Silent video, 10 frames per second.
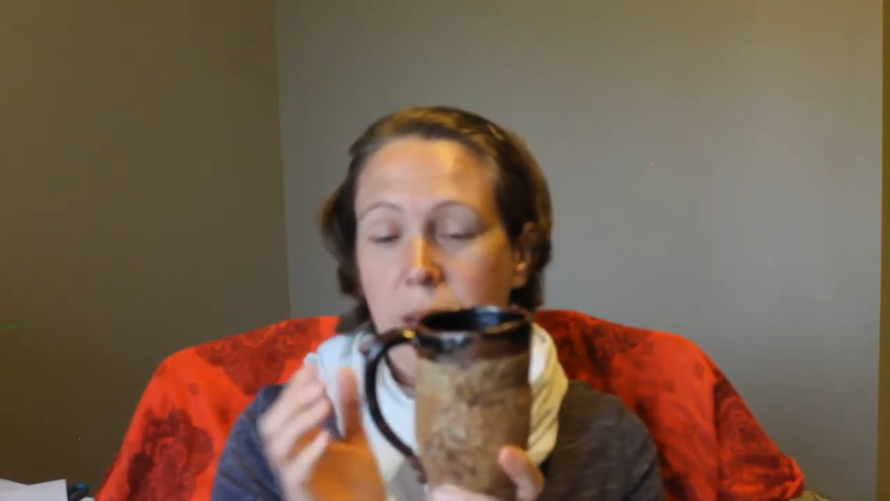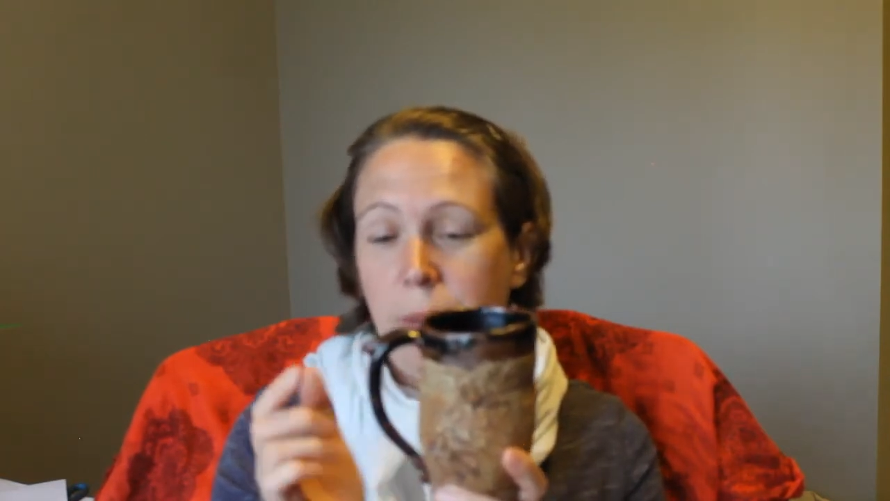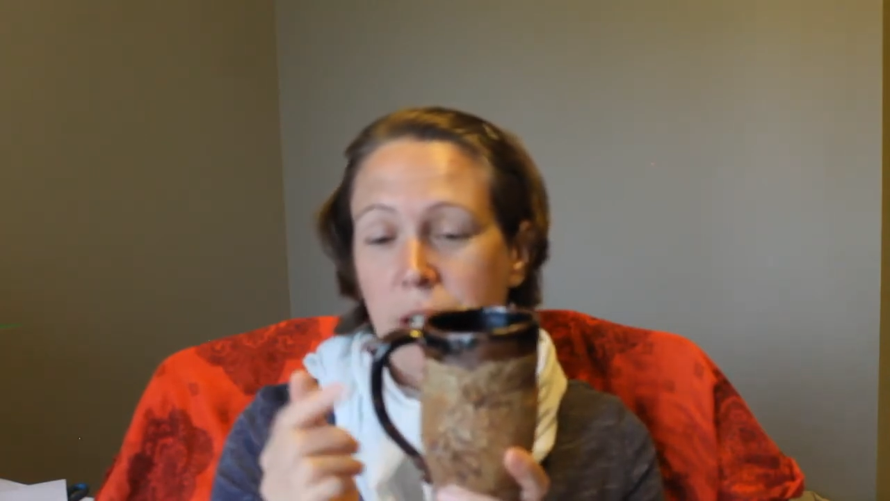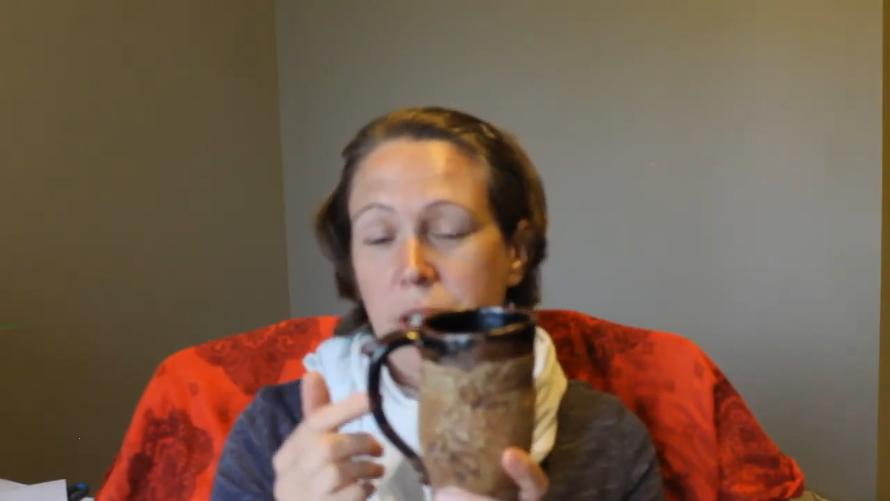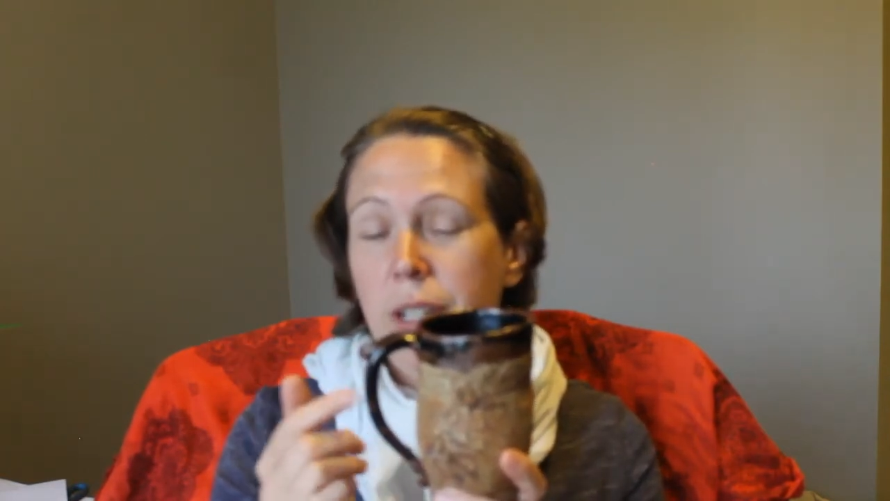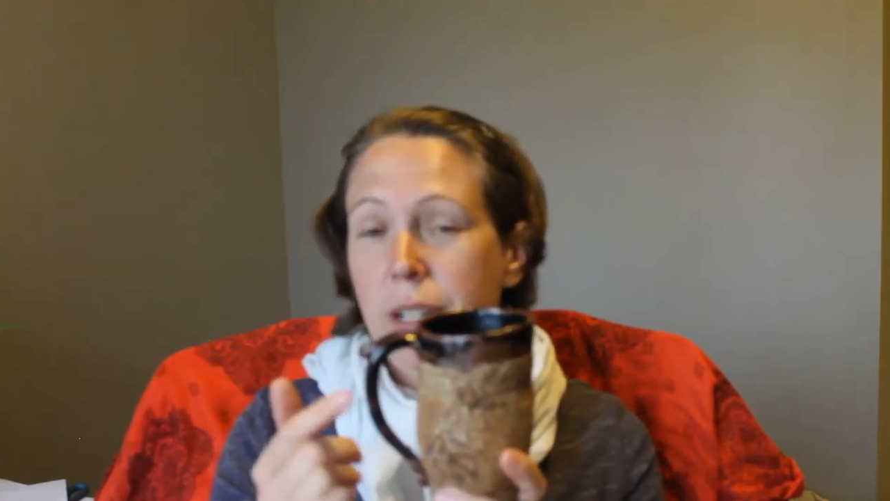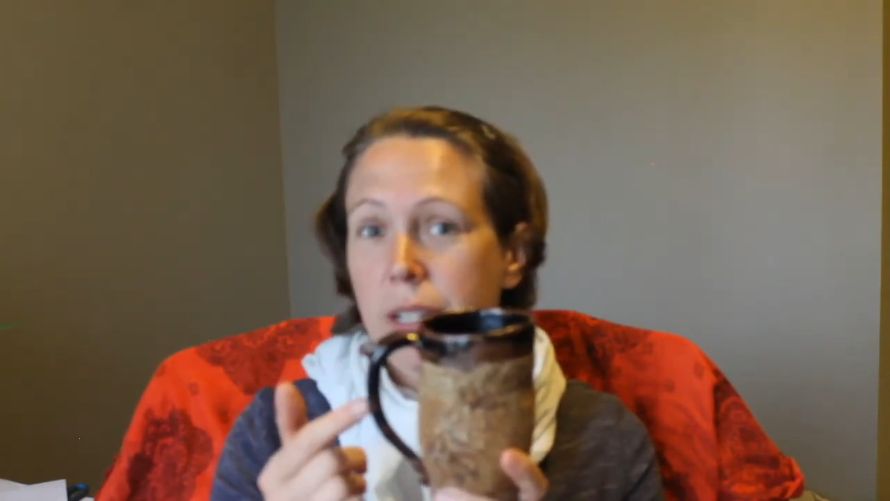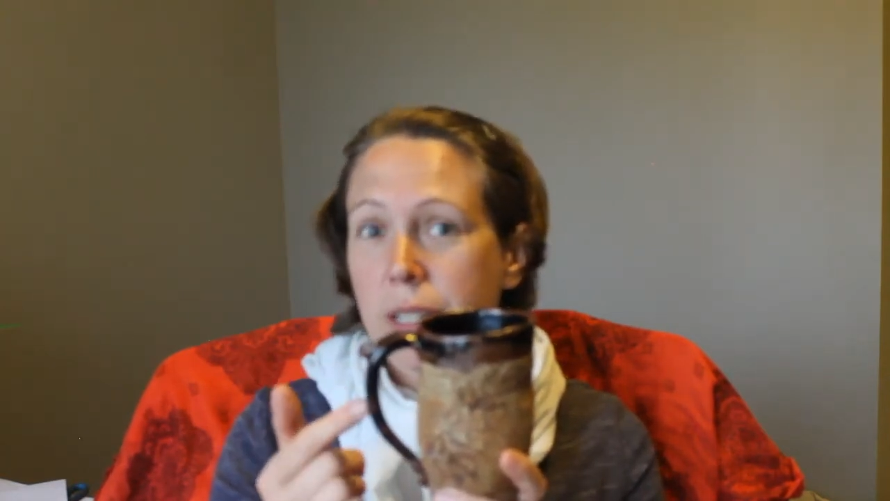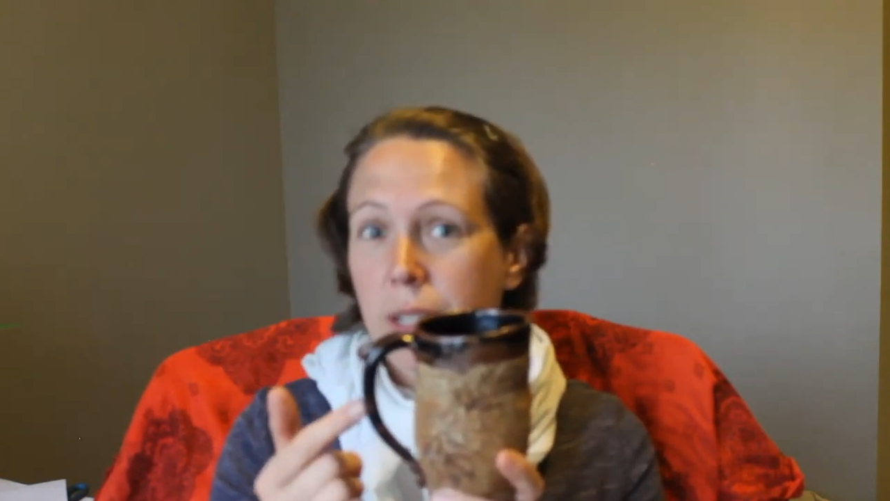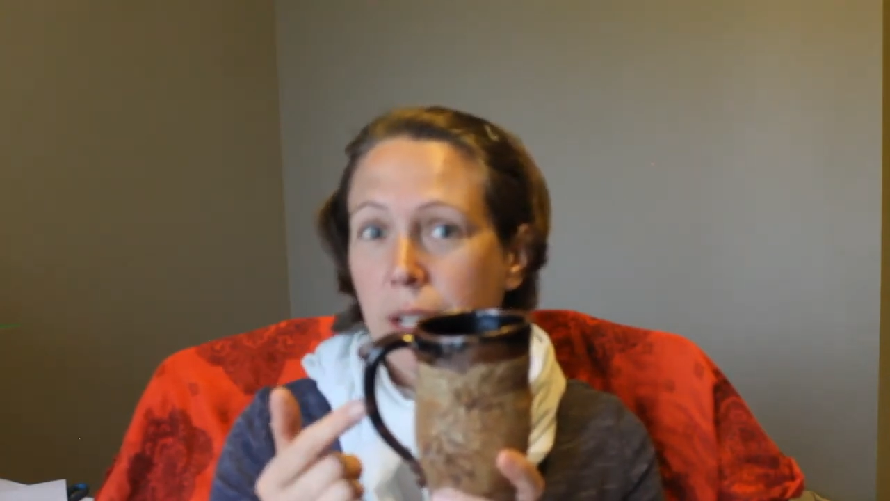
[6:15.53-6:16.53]
I'm actually going to
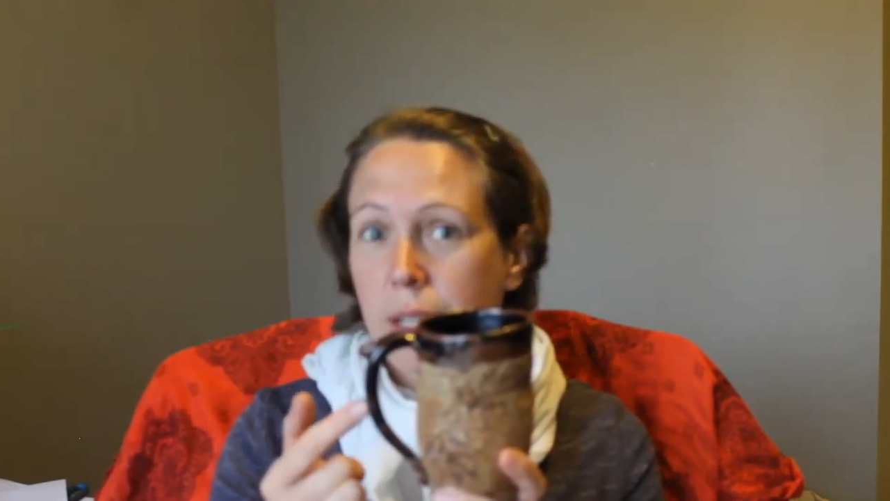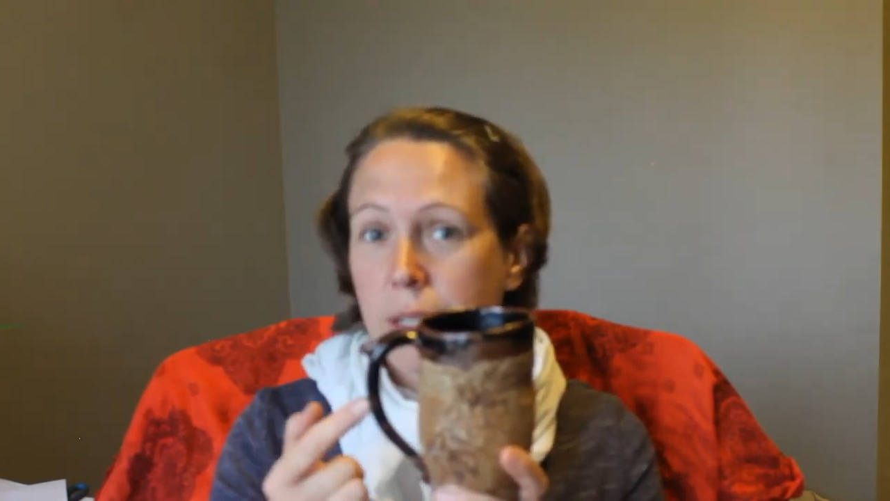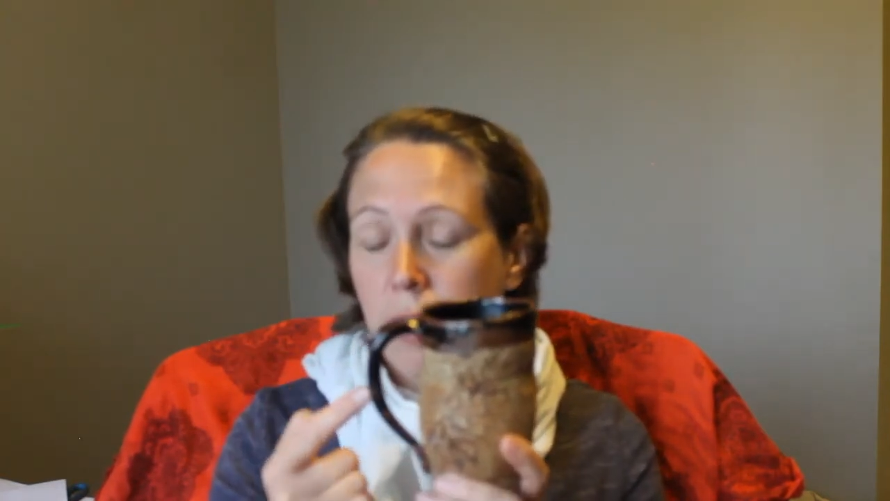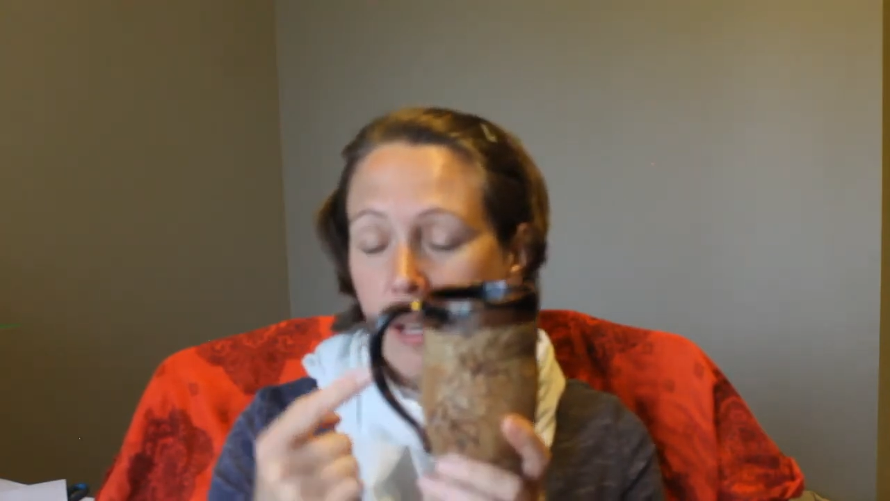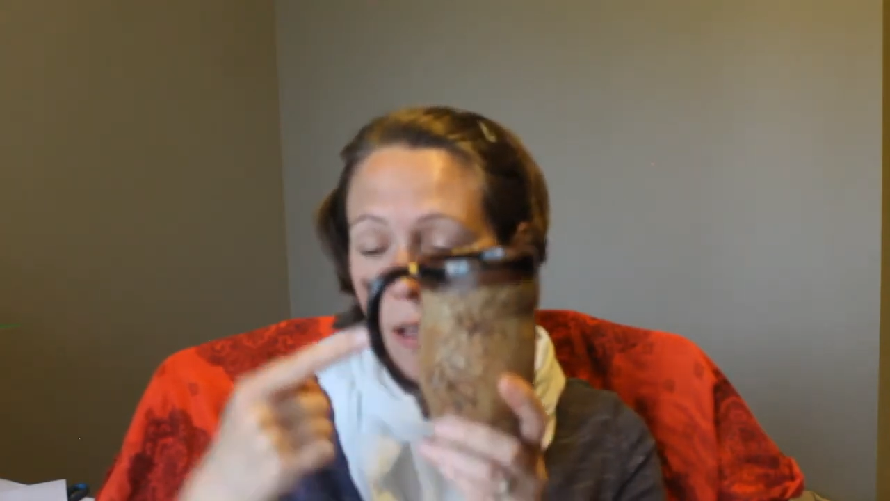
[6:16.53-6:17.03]
discuss